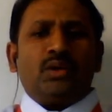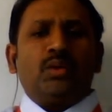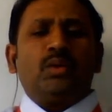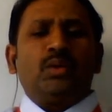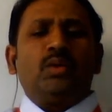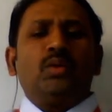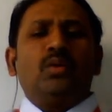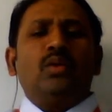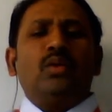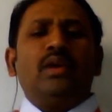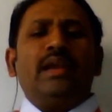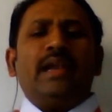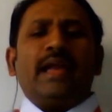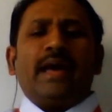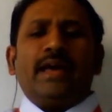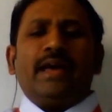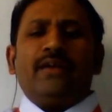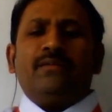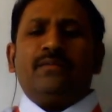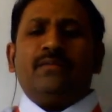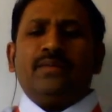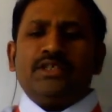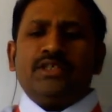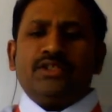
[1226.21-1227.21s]
tool
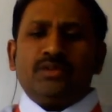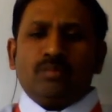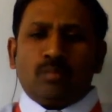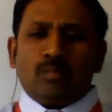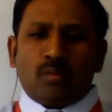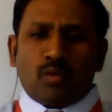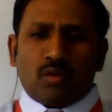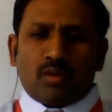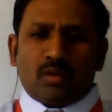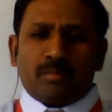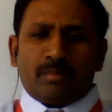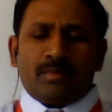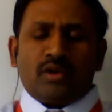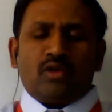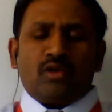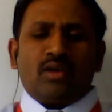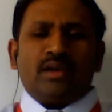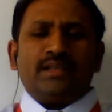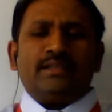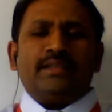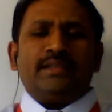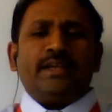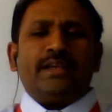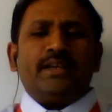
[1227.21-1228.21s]
life is more
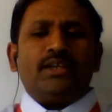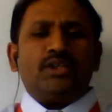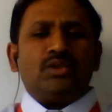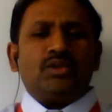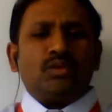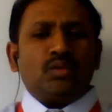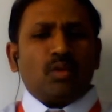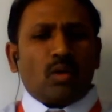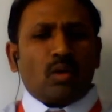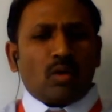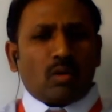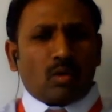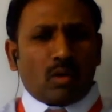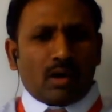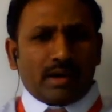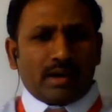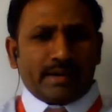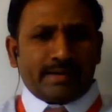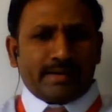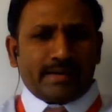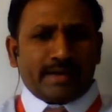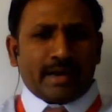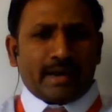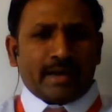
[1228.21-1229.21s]
because there is no
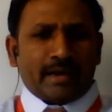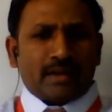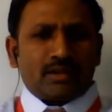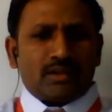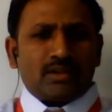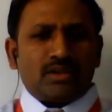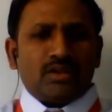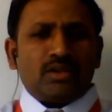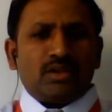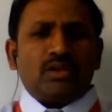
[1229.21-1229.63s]
contact.